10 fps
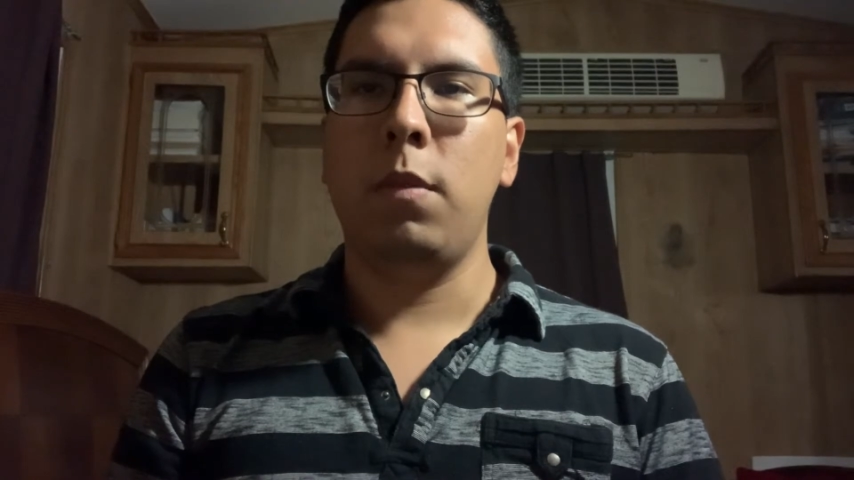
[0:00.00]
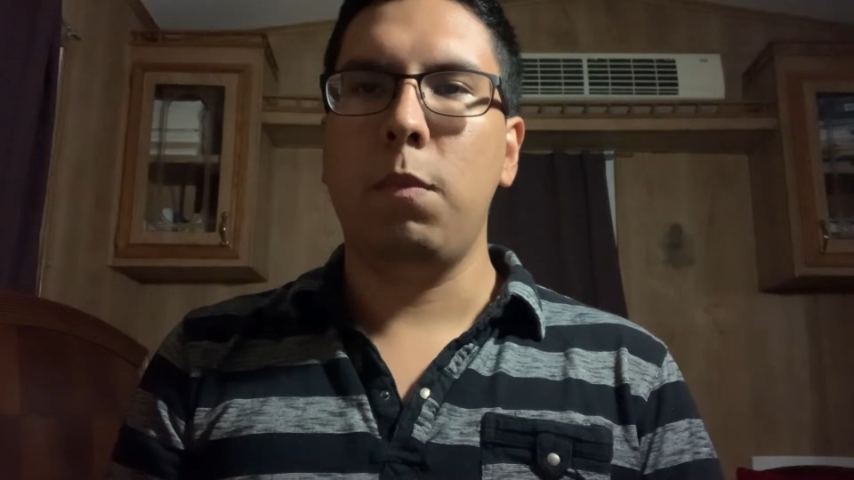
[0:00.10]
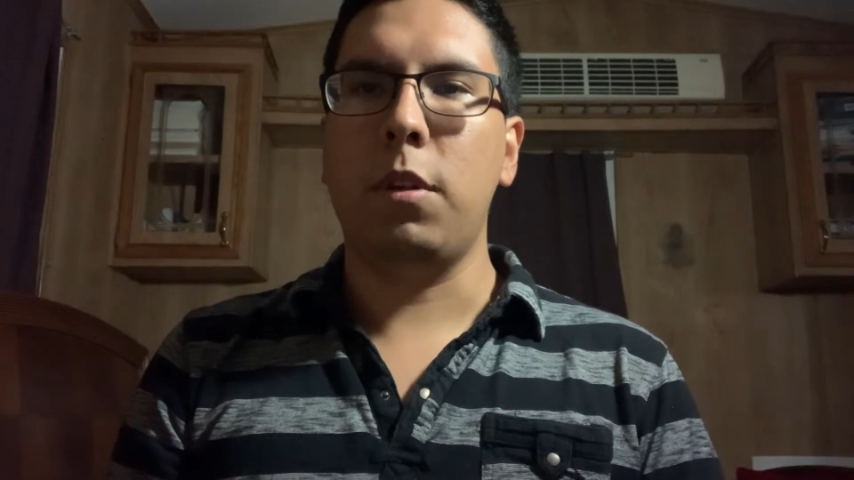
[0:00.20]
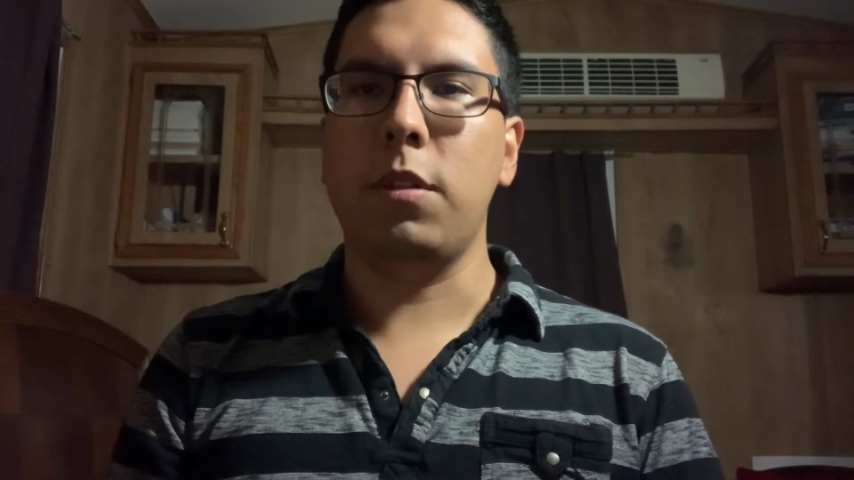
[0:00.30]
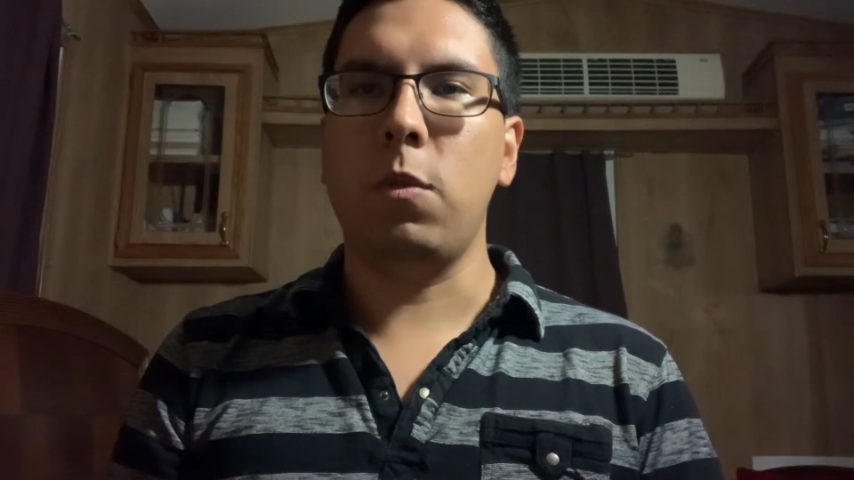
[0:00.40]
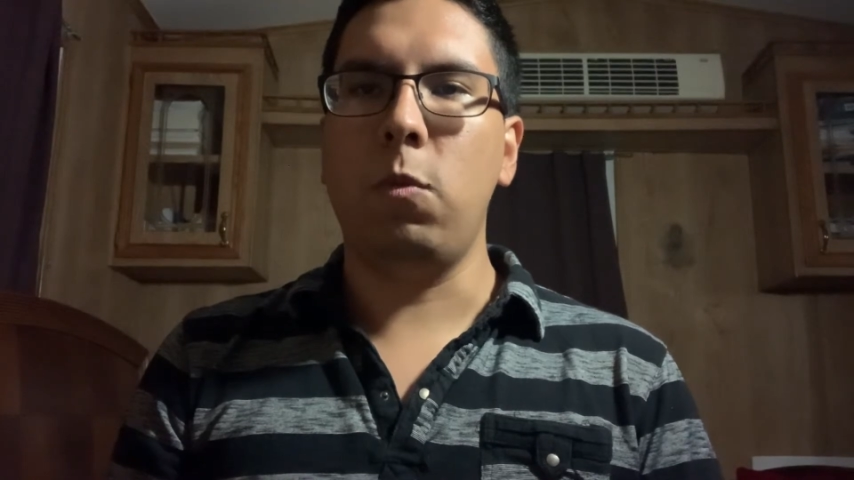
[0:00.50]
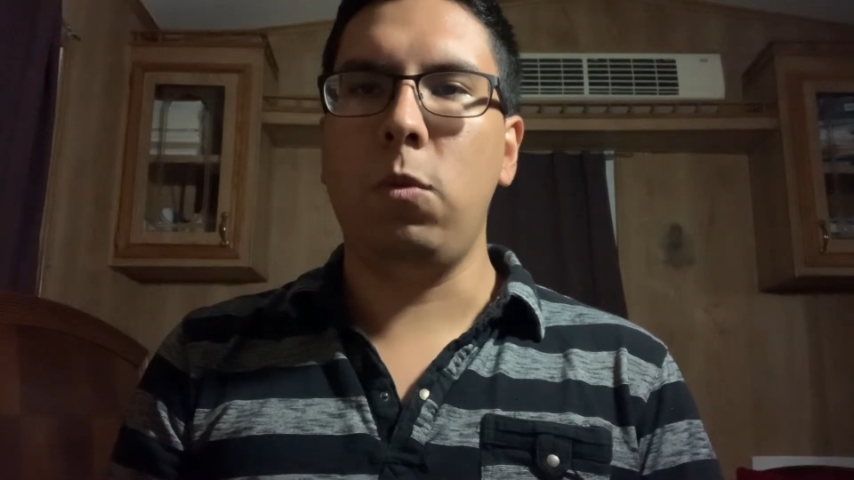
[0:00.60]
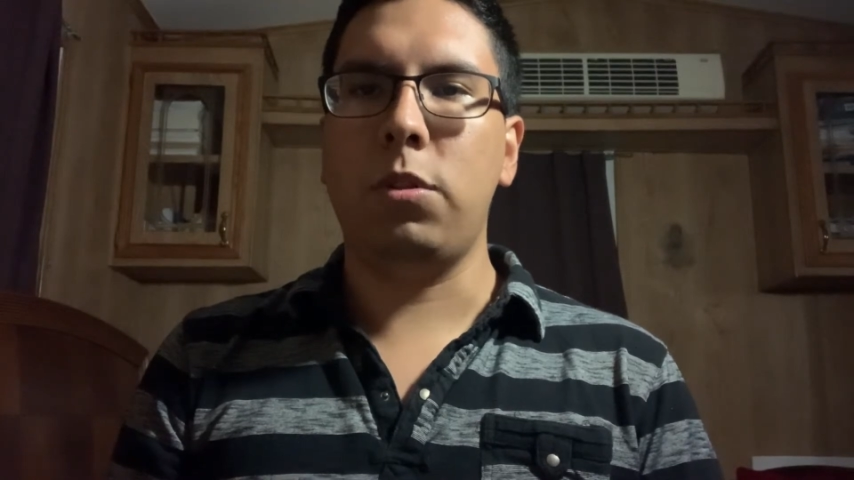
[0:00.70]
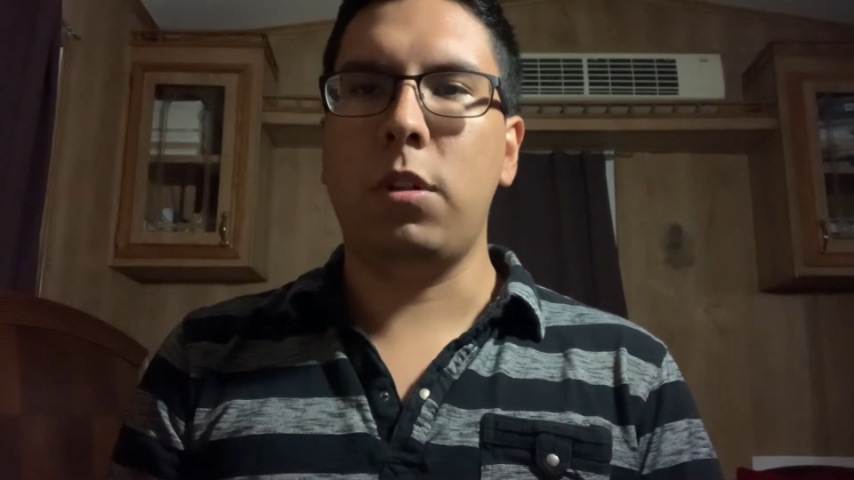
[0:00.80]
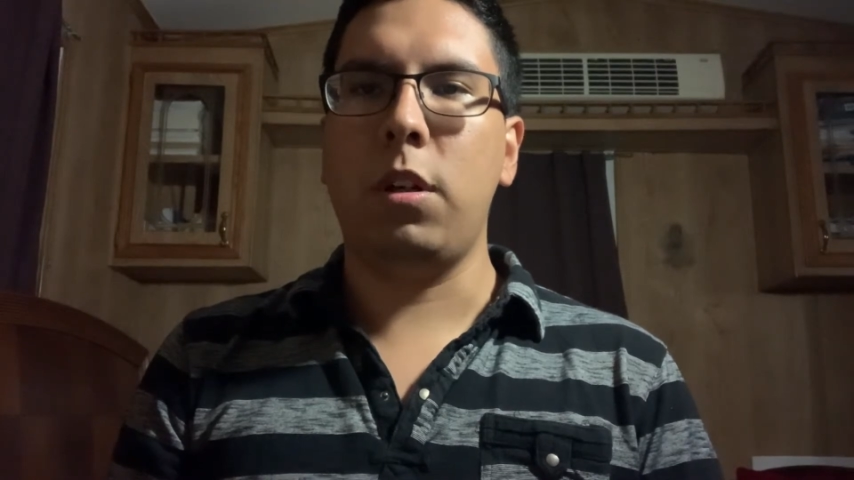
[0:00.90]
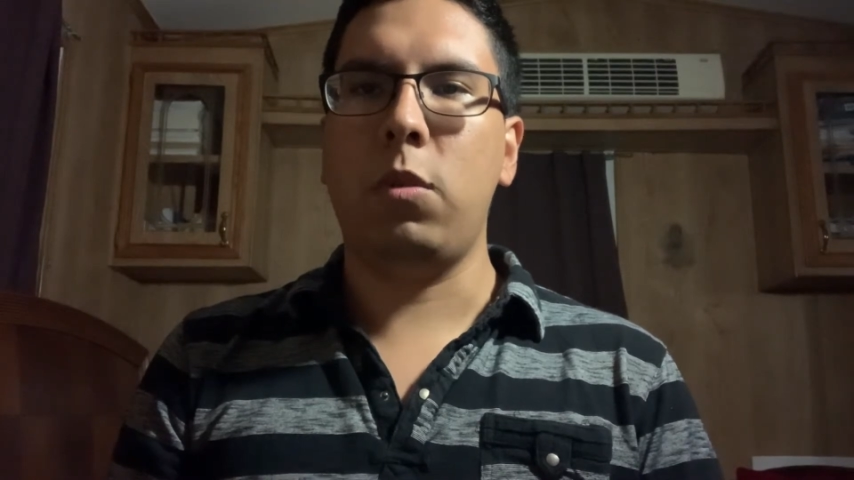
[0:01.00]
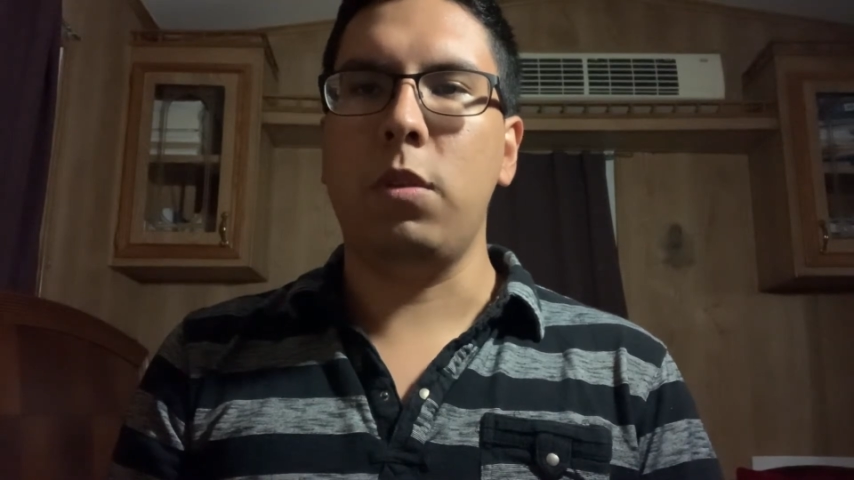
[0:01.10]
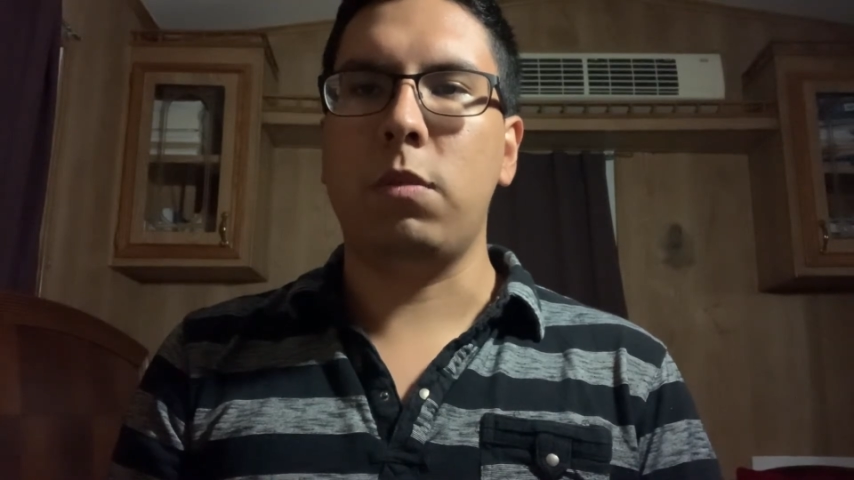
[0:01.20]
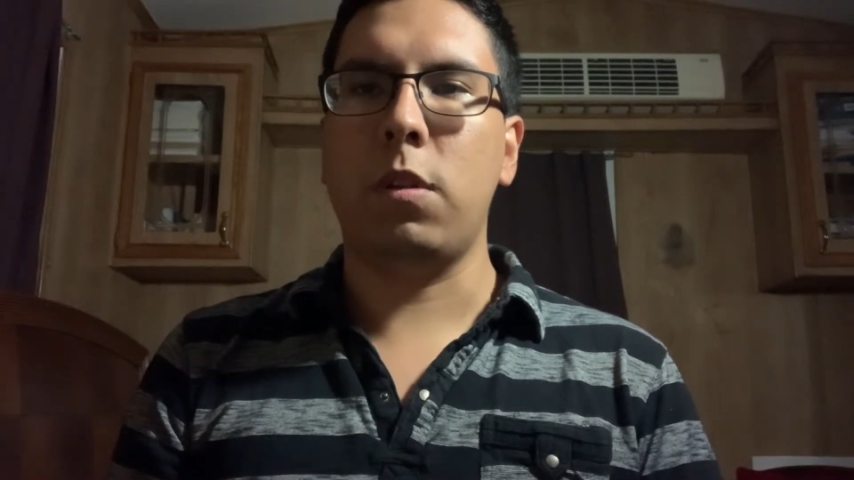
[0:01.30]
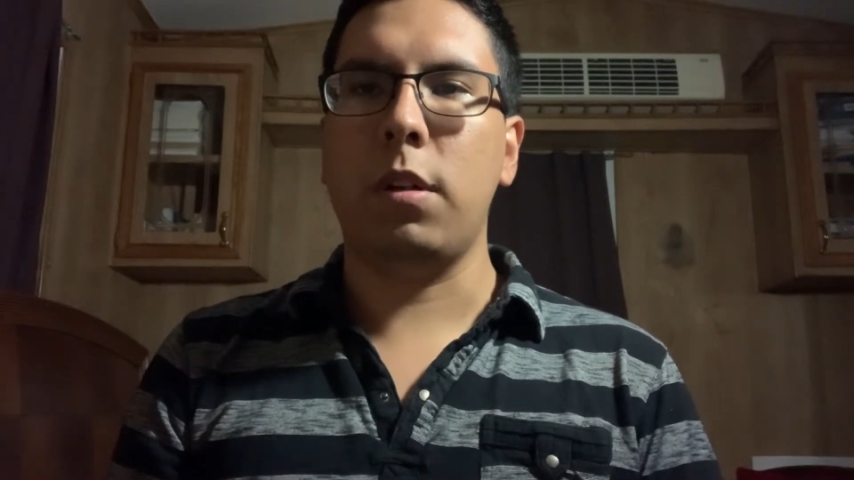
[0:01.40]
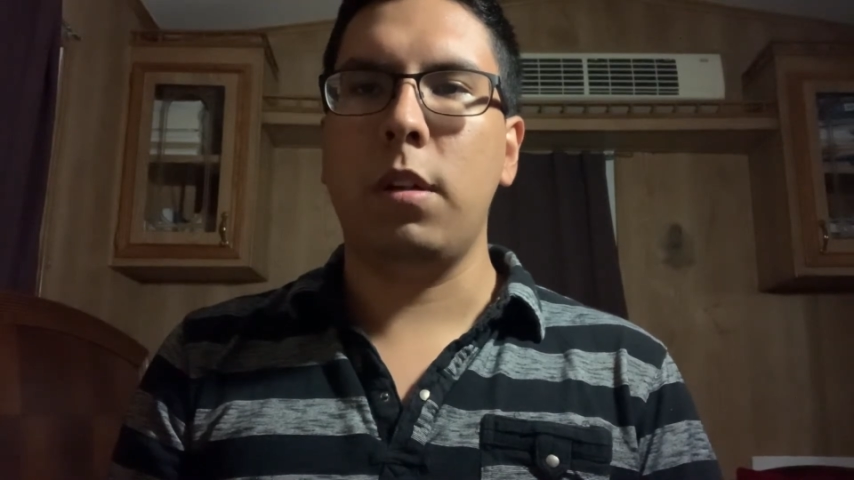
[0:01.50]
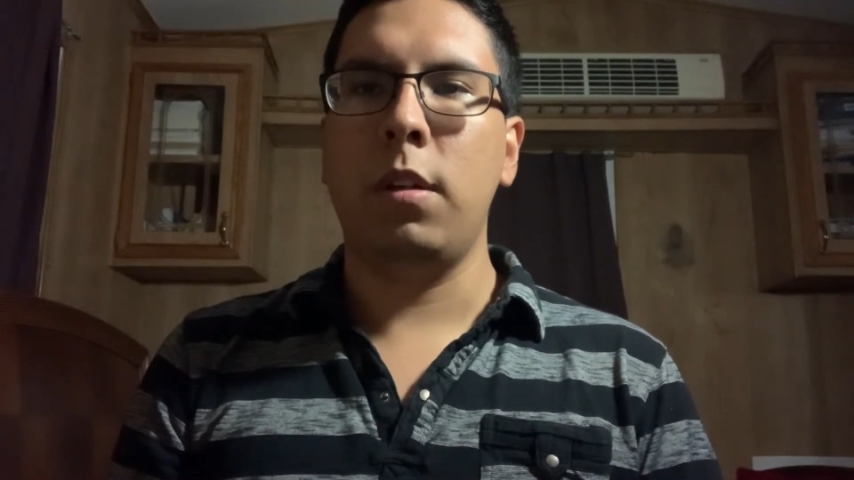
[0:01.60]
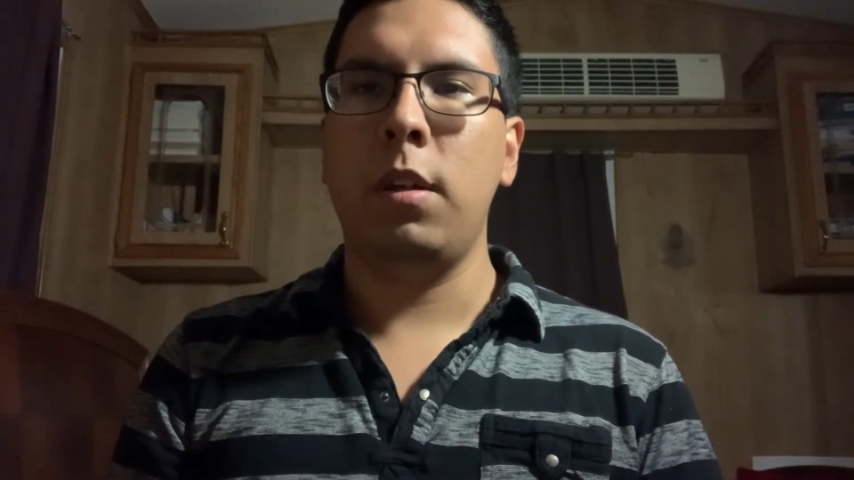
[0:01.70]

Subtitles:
because the rules are not always right.